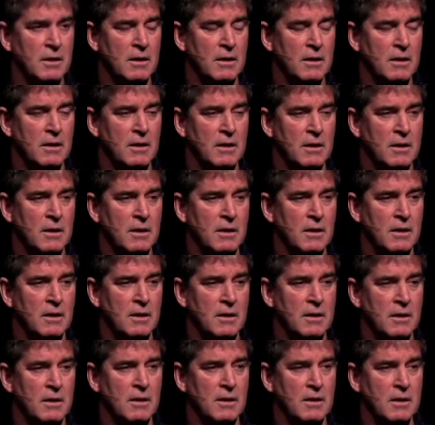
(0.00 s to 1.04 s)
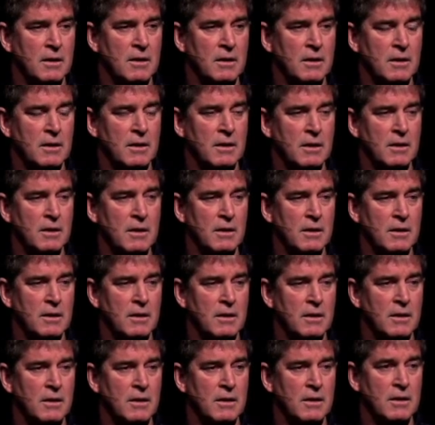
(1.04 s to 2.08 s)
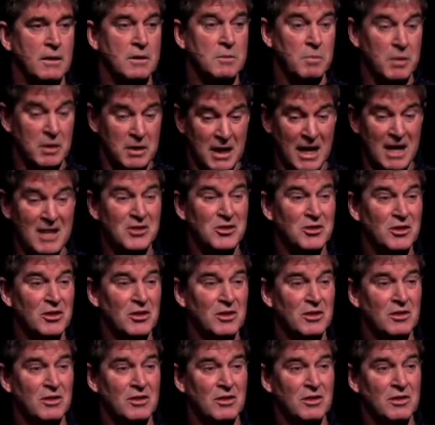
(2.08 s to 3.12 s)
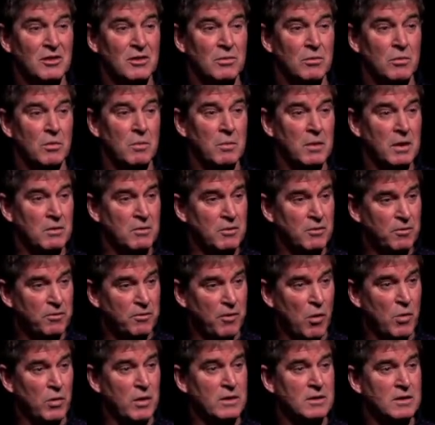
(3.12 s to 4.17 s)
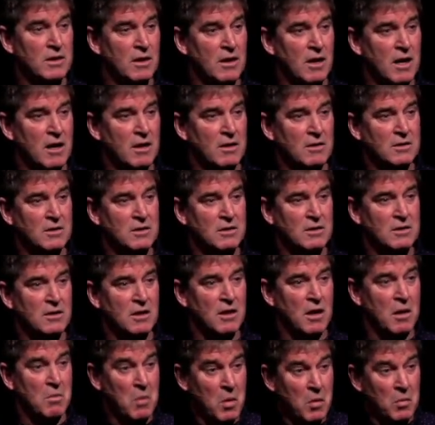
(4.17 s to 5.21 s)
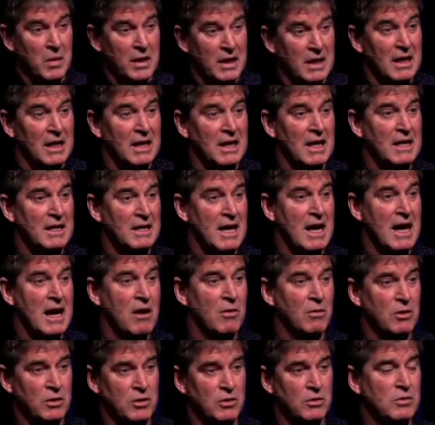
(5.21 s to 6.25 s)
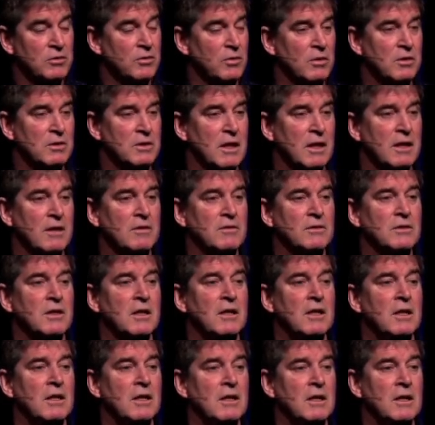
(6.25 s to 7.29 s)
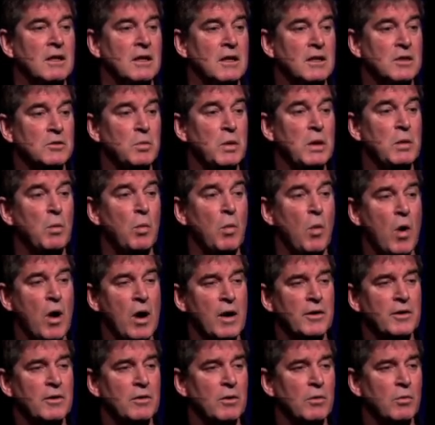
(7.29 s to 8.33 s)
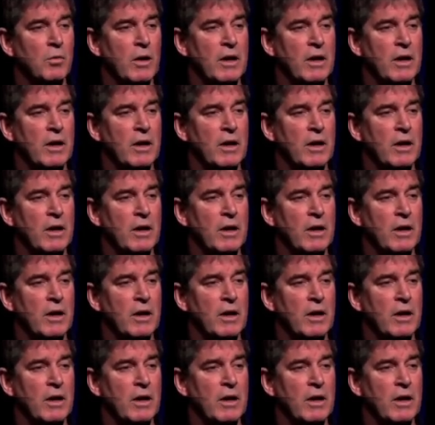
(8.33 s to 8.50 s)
It's potential when we focus our hearts on what we can get now and use for ourselves is we wander away from God and wander from eternity.